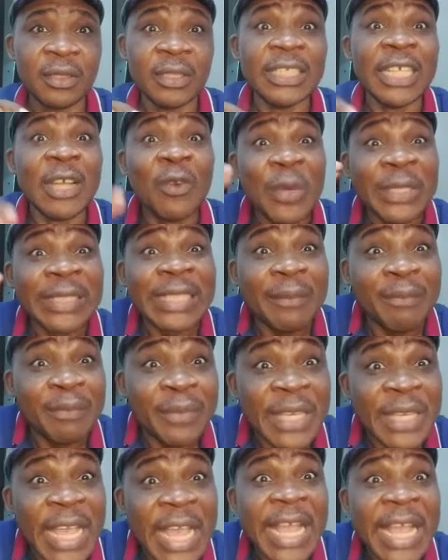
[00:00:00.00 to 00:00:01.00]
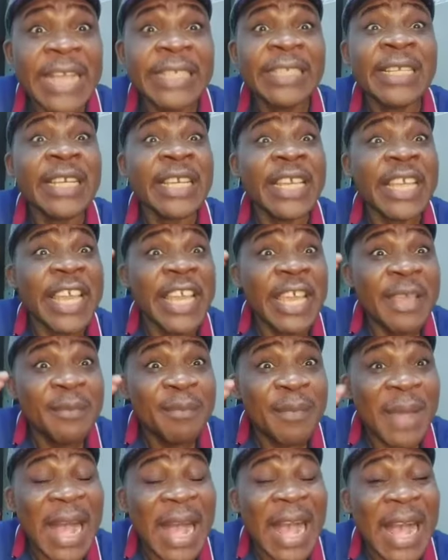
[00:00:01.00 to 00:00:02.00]
They went and behead a
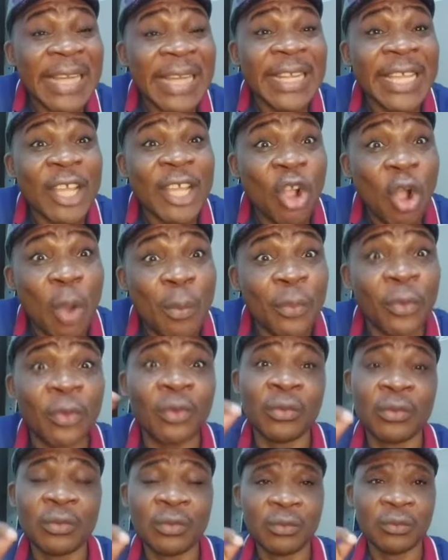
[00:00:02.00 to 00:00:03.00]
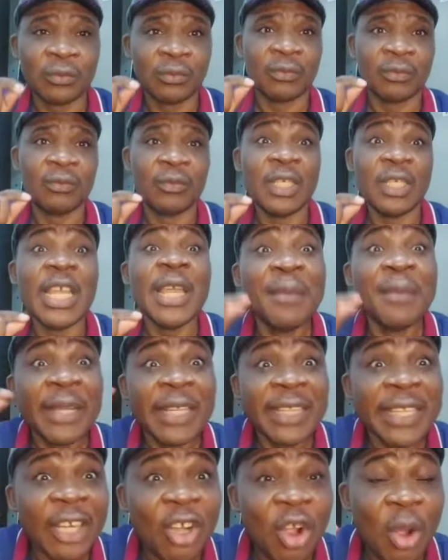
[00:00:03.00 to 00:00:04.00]
man, a couple, a
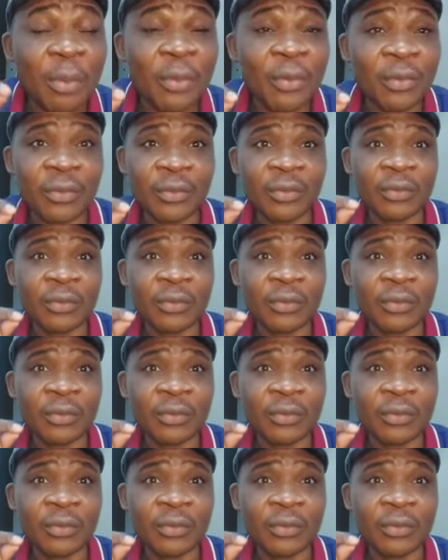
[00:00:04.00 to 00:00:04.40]
military couple.